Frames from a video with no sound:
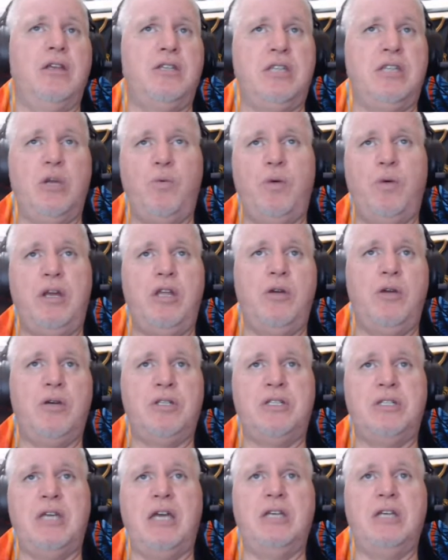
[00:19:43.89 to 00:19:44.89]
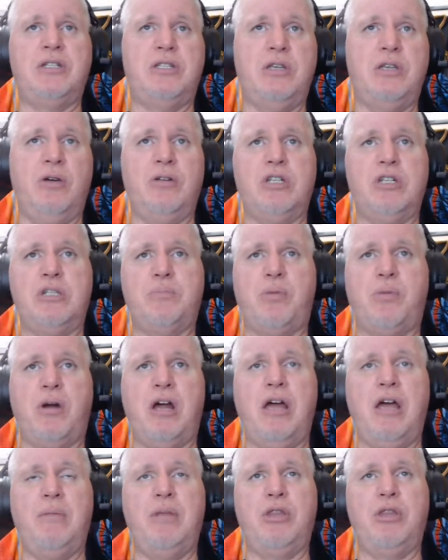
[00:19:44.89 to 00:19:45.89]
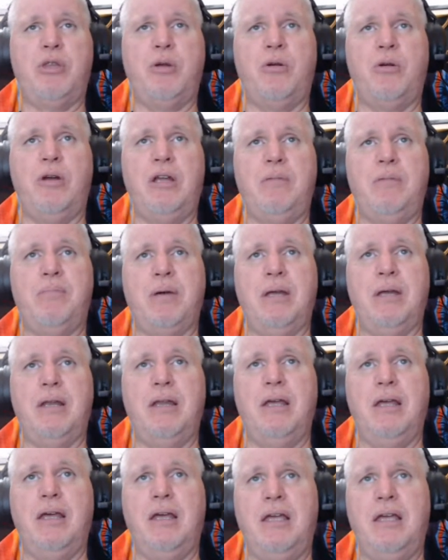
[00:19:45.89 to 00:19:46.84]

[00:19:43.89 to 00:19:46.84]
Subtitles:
Dinwiddie, you could say, is still in his prime at 30, but